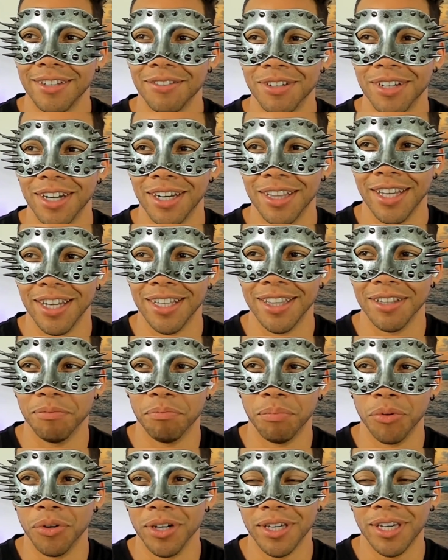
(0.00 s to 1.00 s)
and then the
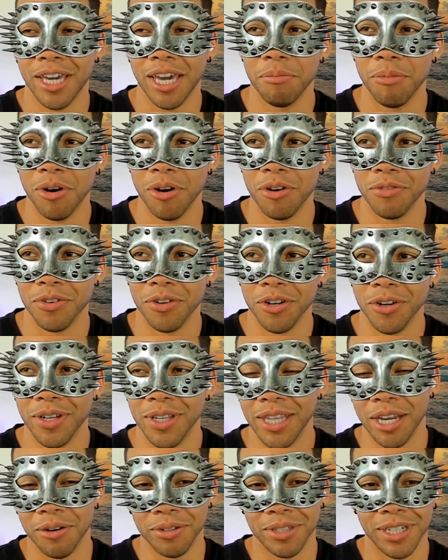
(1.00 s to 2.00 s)
boy came over,
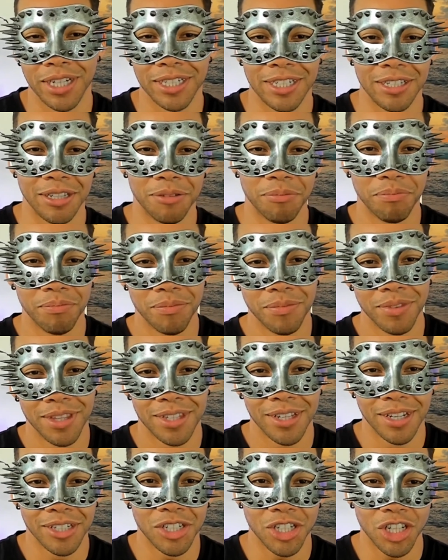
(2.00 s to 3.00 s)
and they were touching
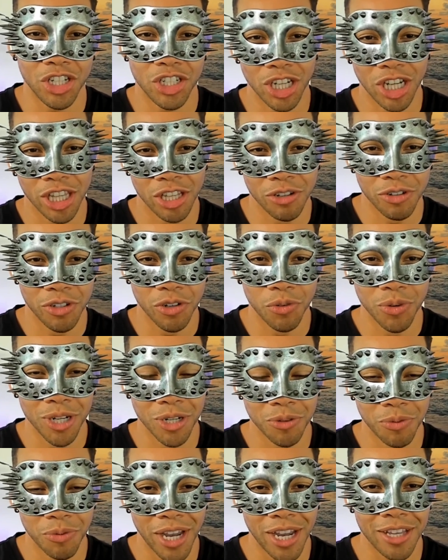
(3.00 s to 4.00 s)
each other in a
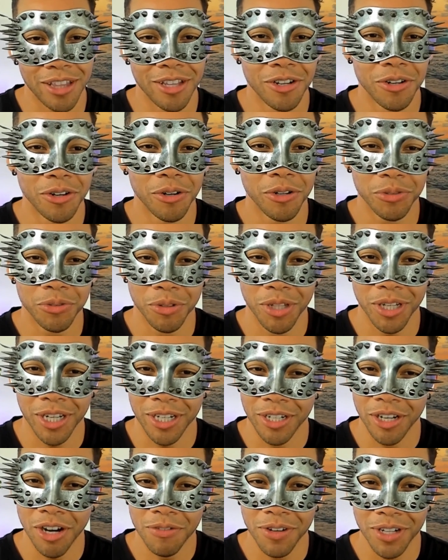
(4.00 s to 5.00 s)
weird way, and the girls were
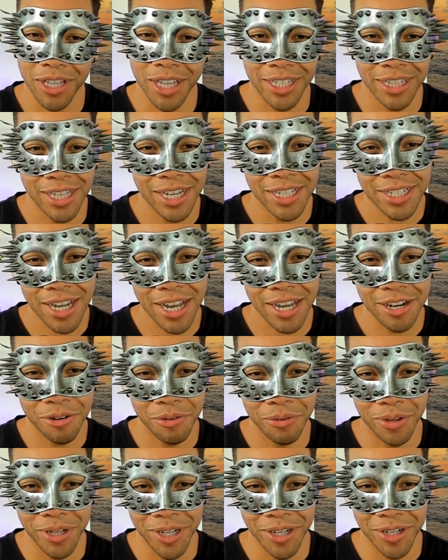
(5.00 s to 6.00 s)
looking over like that's kind
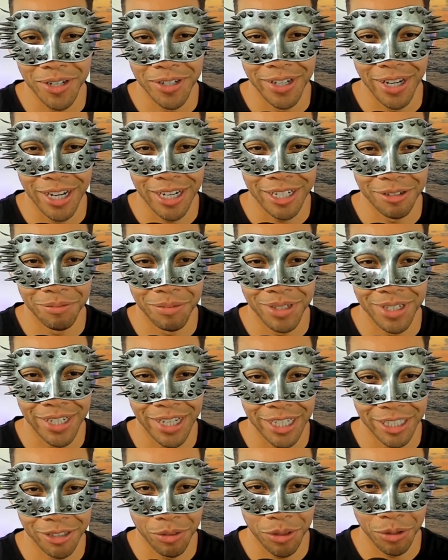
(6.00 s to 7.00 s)
of weird, like to be
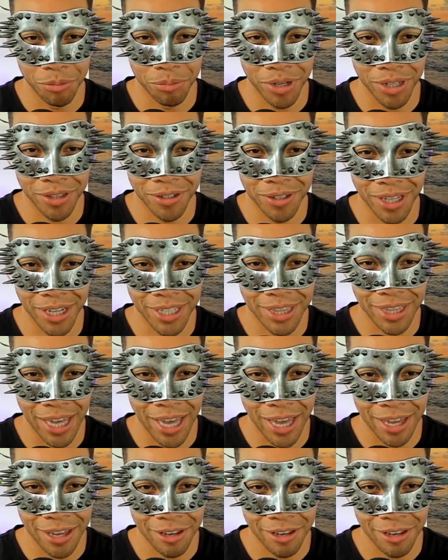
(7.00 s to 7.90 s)
dancing with your brother like that.